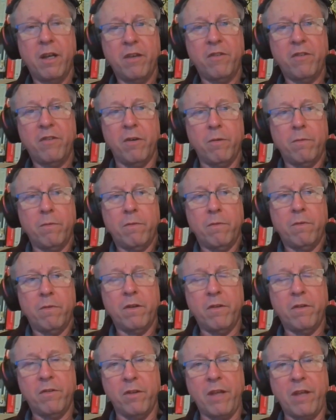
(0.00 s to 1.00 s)
So
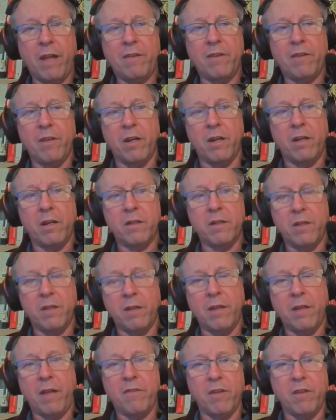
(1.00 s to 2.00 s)
so that's the
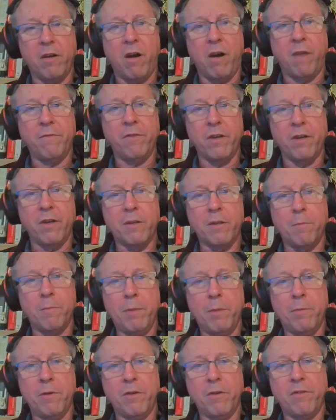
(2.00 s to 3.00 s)
that, that's the conflict that
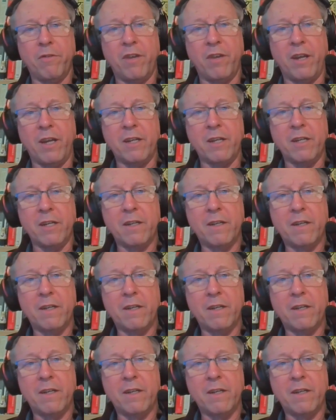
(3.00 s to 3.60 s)
people are seeing.